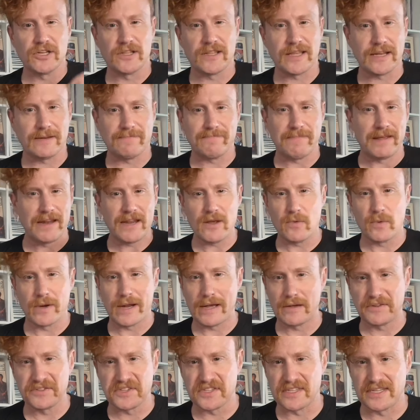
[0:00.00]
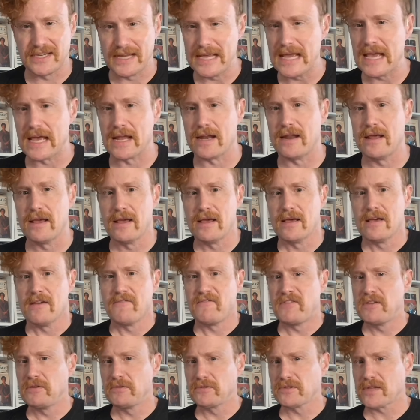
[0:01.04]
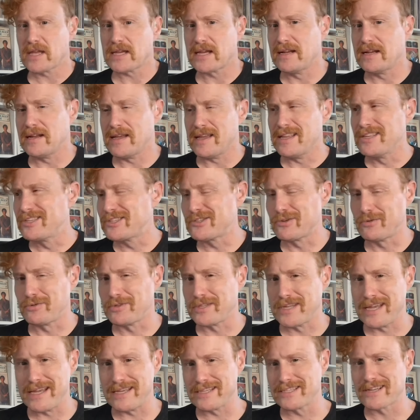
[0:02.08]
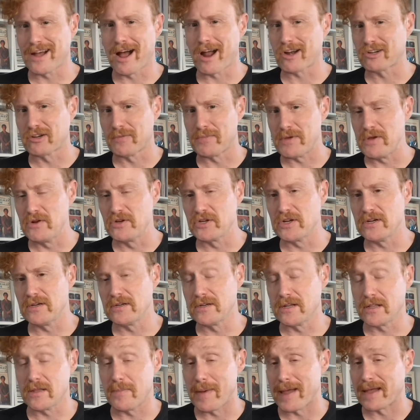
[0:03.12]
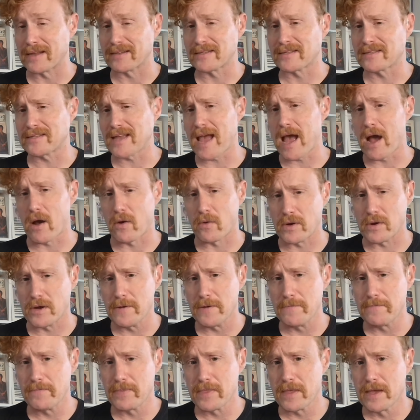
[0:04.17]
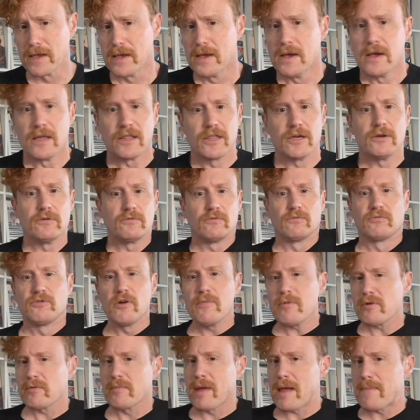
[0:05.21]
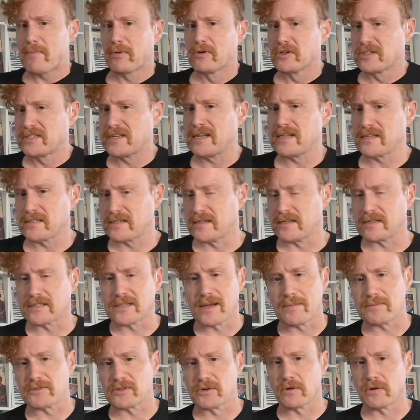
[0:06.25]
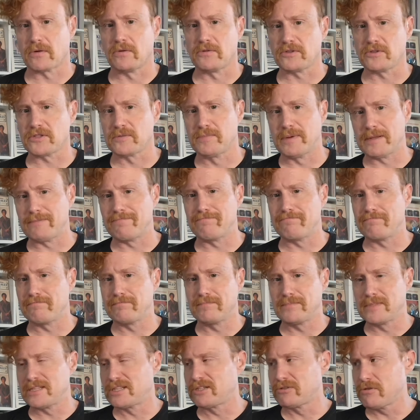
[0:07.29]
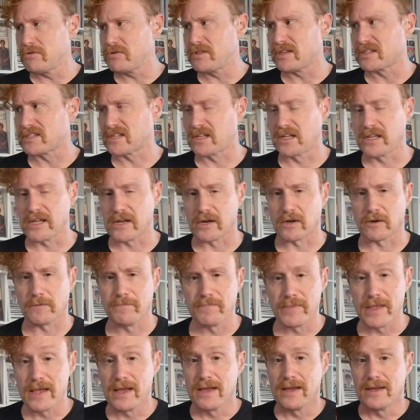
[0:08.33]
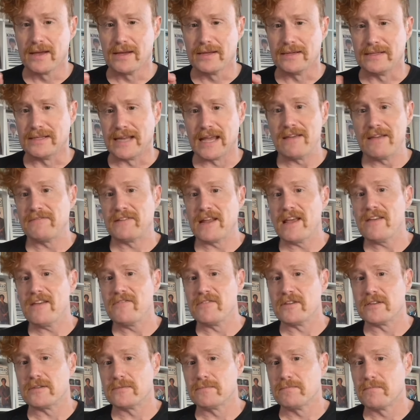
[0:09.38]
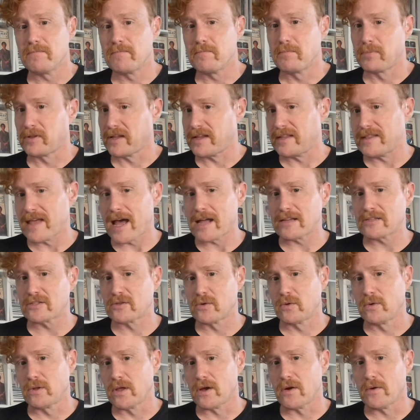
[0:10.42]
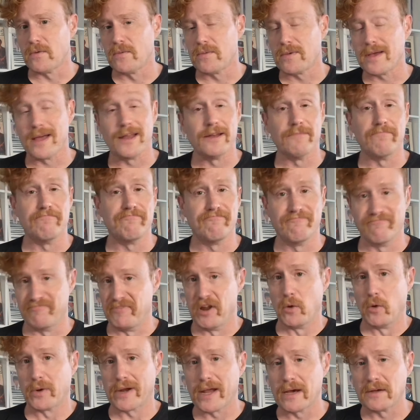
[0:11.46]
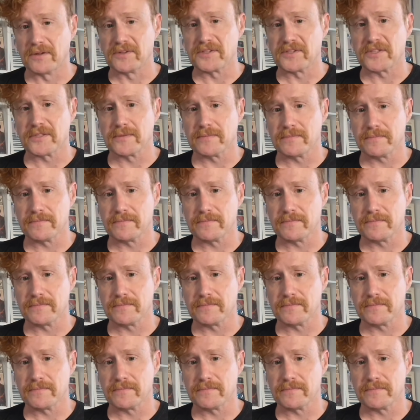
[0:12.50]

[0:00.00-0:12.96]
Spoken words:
that anyone else did feels like an insult to his contribution to the band's sound. The rumor may persist in some circles, but the truth is clear. Dave Davies played that solo, and no one else.